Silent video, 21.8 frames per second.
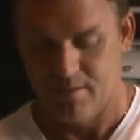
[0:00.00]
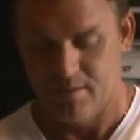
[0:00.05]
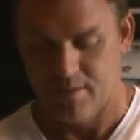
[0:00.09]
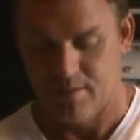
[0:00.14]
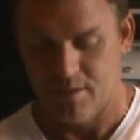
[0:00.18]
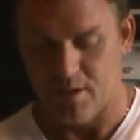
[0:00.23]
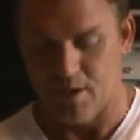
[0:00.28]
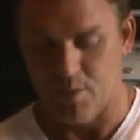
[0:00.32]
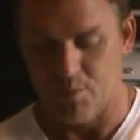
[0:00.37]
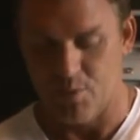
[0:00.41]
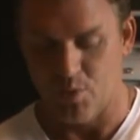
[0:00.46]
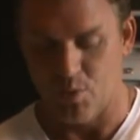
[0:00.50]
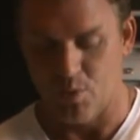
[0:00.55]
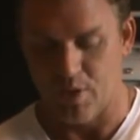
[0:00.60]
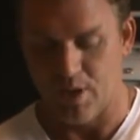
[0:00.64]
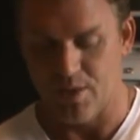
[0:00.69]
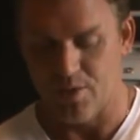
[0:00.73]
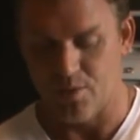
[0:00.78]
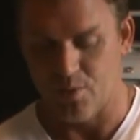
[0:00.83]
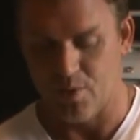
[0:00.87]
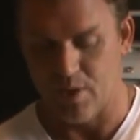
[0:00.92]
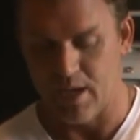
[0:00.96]
Psalm
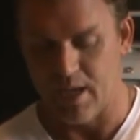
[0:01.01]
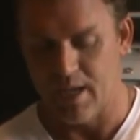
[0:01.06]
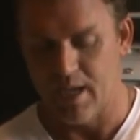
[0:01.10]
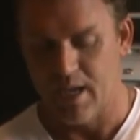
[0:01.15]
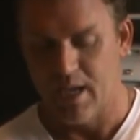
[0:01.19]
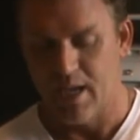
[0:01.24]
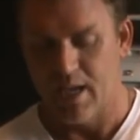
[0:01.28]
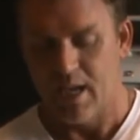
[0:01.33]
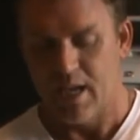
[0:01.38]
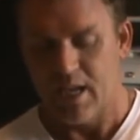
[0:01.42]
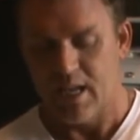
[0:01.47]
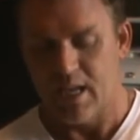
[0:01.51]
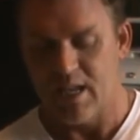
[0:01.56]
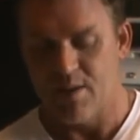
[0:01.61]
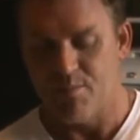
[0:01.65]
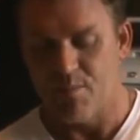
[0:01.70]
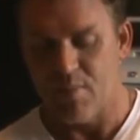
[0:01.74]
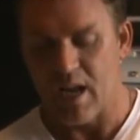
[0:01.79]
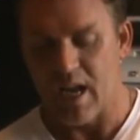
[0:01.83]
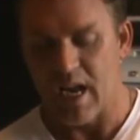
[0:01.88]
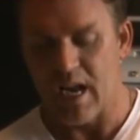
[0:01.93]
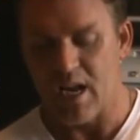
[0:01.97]
23. He
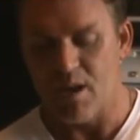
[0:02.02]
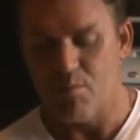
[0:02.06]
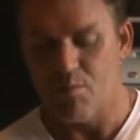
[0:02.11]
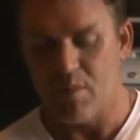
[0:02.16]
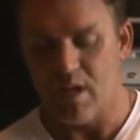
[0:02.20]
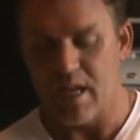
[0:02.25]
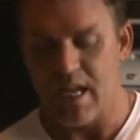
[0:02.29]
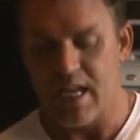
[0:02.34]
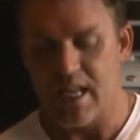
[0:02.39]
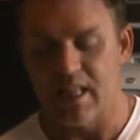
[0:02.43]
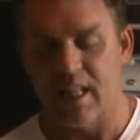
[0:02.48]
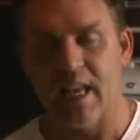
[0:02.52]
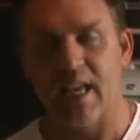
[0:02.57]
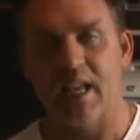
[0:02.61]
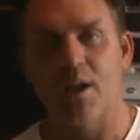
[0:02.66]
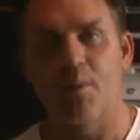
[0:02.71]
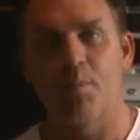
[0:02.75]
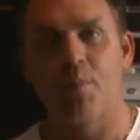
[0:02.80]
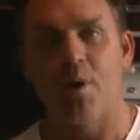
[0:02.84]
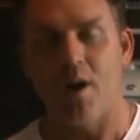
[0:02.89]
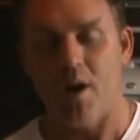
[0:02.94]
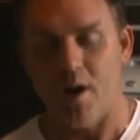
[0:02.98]
made me like
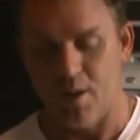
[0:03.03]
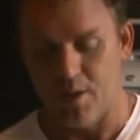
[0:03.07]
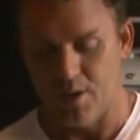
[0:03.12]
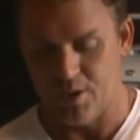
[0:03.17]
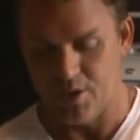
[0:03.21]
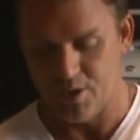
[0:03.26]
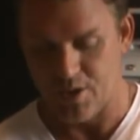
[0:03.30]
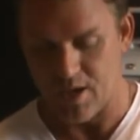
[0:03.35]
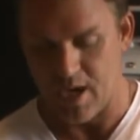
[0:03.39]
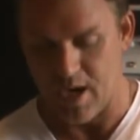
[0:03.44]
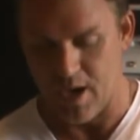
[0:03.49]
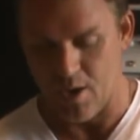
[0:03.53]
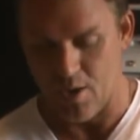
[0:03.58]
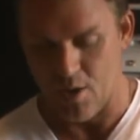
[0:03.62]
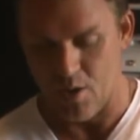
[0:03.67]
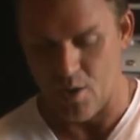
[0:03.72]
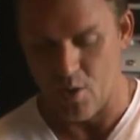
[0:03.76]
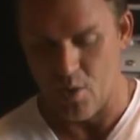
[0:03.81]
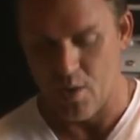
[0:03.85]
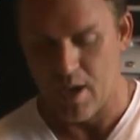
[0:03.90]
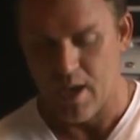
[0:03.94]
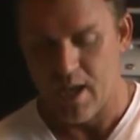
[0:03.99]
a polished
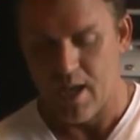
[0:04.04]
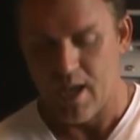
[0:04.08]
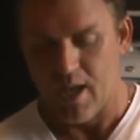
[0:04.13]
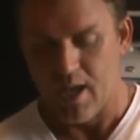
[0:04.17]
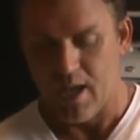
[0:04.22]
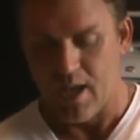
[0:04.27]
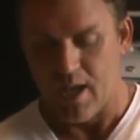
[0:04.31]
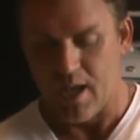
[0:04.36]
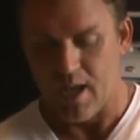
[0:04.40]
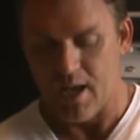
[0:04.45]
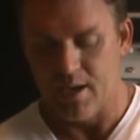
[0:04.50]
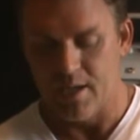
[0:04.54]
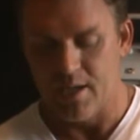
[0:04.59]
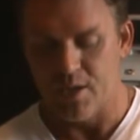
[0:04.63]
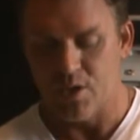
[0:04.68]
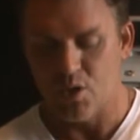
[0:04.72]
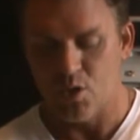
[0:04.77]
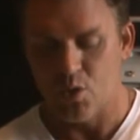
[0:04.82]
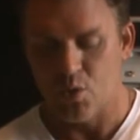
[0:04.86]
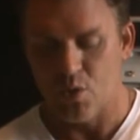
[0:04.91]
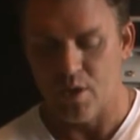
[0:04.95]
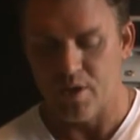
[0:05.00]
arrow. and
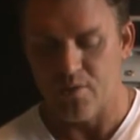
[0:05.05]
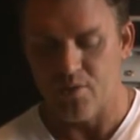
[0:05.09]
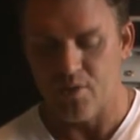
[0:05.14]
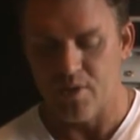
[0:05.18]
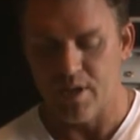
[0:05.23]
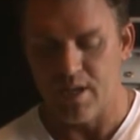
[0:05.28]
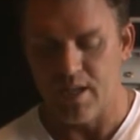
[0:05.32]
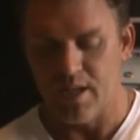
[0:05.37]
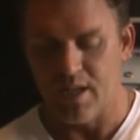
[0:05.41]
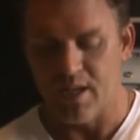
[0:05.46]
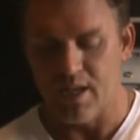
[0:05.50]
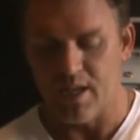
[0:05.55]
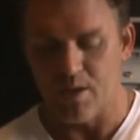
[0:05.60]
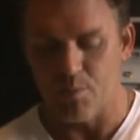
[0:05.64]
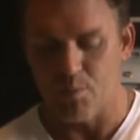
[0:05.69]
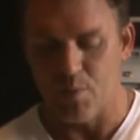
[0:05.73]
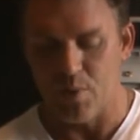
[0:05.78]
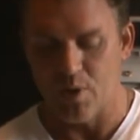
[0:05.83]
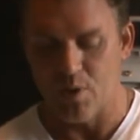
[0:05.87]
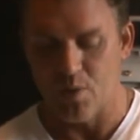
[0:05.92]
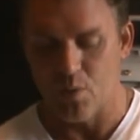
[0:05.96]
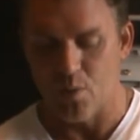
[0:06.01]
his quiver he hid
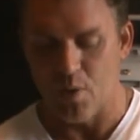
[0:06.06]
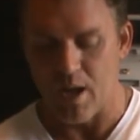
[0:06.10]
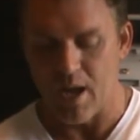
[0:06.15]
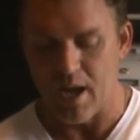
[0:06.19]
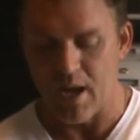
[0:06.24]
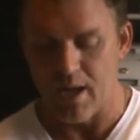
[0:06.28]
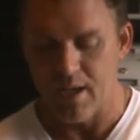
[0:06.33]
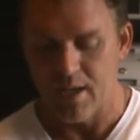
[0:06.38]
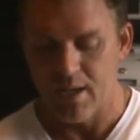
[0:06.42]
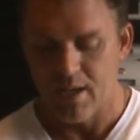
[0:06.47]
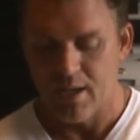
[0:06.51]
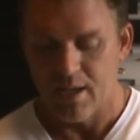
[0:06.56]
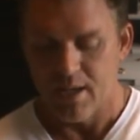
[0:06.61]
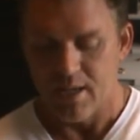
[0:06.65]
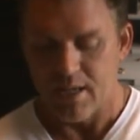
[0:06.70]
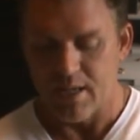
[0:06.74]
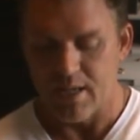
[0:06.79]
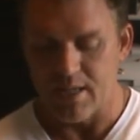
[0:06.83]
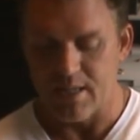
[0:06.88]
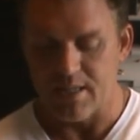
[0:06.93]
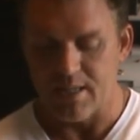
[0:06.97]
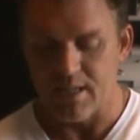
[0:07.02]
me away.
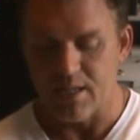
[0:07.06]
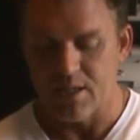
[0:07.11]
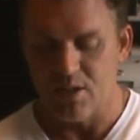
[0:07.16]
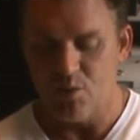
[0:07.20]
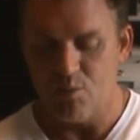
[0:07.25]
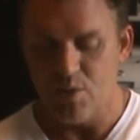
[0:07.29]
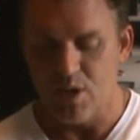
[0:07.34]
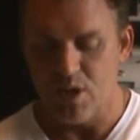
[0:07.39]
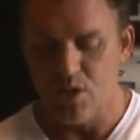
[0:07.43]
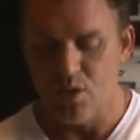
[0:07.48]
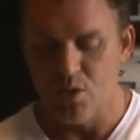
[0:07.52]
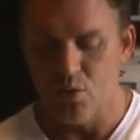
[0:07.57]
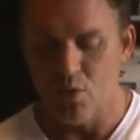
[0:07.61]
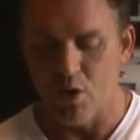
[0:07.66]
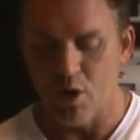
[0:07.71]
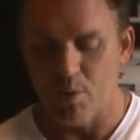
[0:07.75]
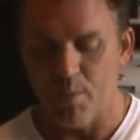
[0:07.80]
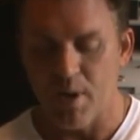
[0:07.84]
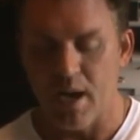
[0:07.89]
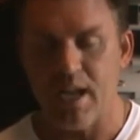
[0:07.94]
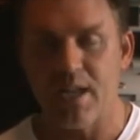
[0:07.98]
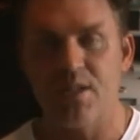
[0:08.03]
He said to me, You
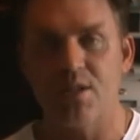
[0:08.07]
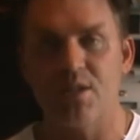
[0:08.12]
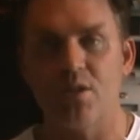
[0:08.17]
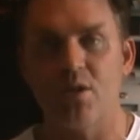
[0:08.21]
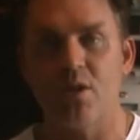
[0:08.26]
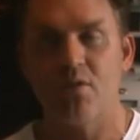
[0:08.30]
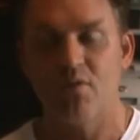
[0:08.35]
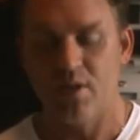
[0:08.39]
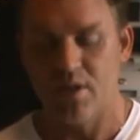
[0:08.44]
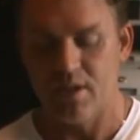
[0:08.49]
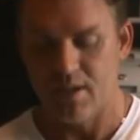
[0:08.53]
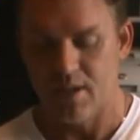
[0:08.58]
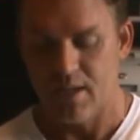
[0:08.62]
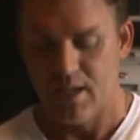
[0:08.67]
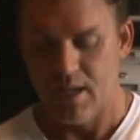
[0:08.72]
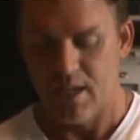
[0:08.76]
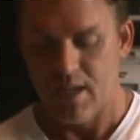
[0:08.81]
are my servant